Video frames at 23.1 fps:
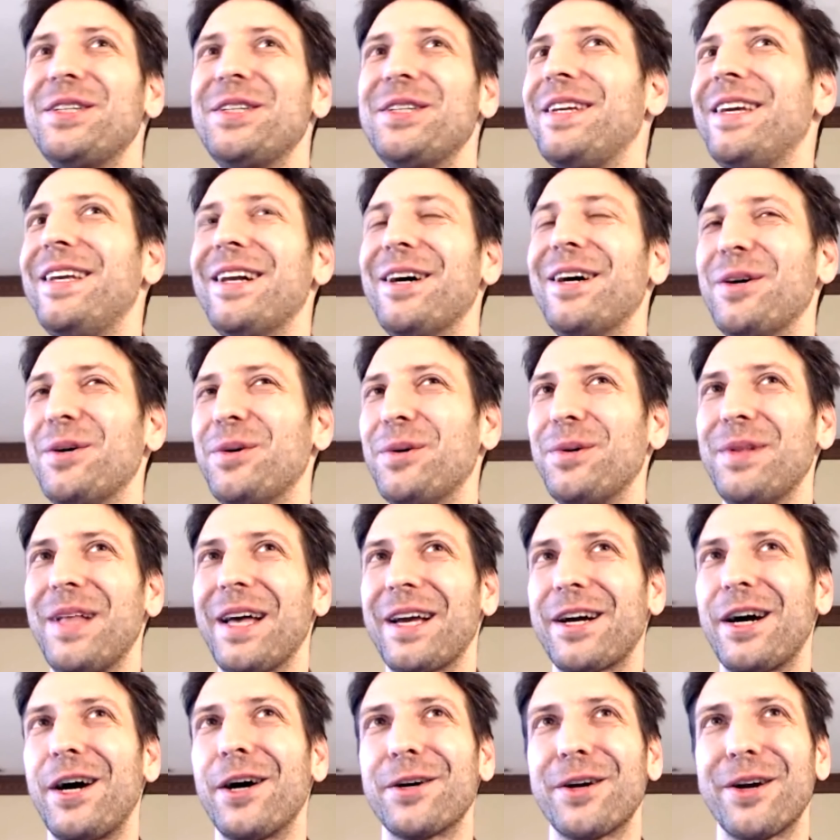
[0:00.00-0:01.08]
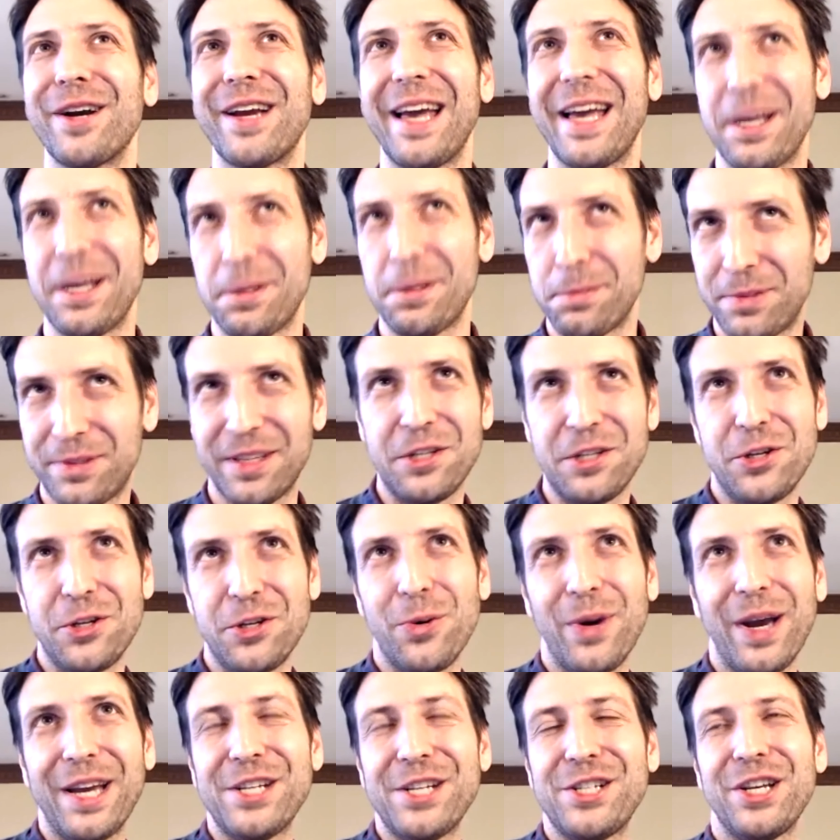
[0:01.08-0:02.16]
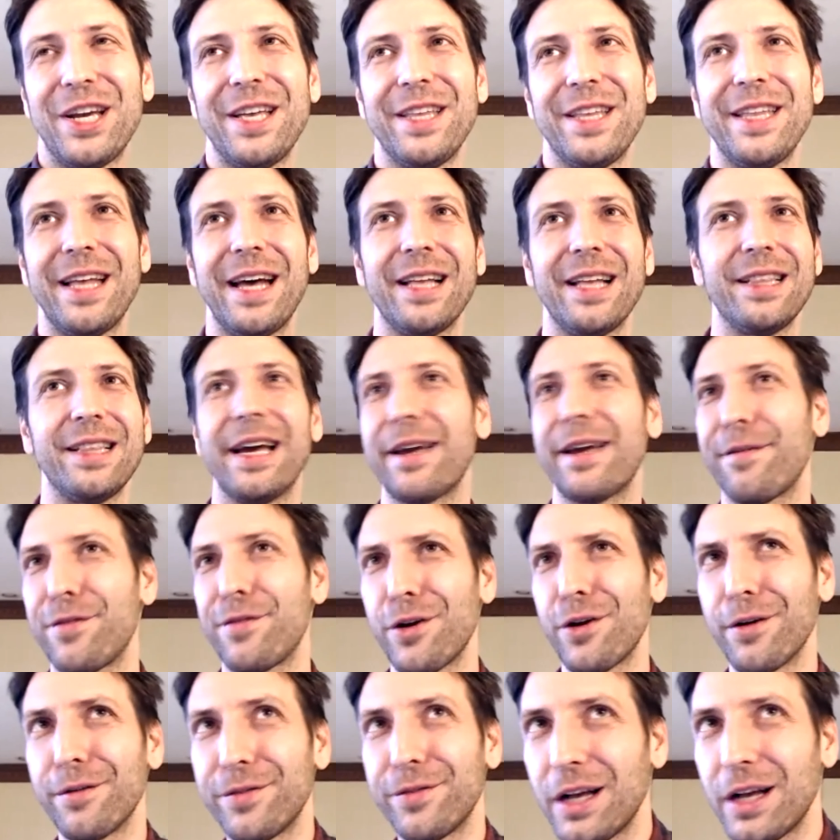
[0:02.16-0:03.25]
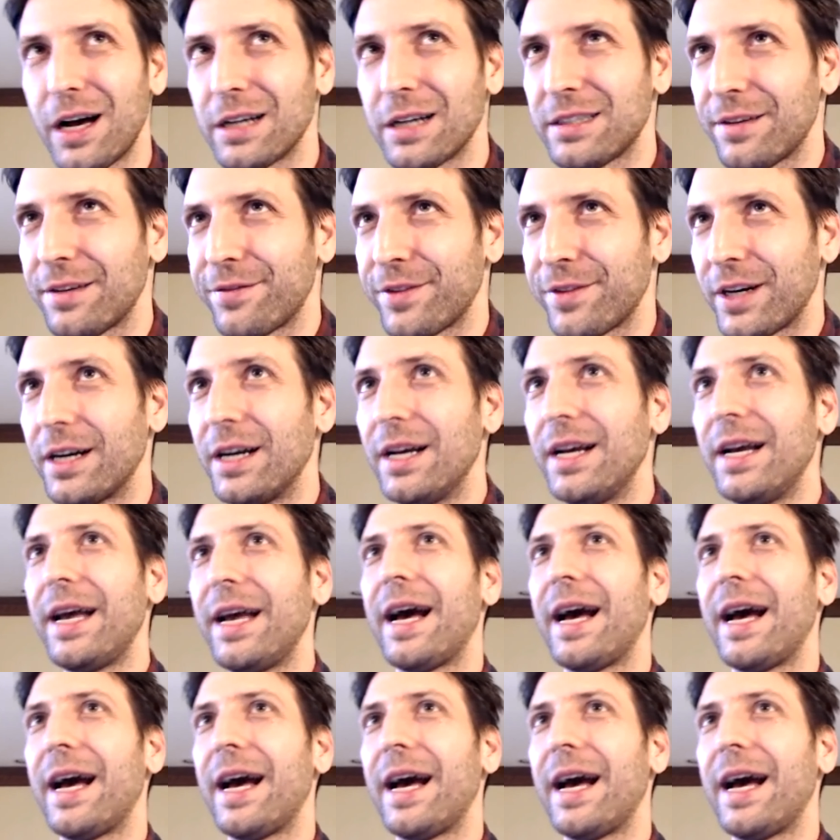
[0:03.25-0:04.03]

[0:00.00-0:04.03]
like Hunger Games situation that like if you're a philosopher.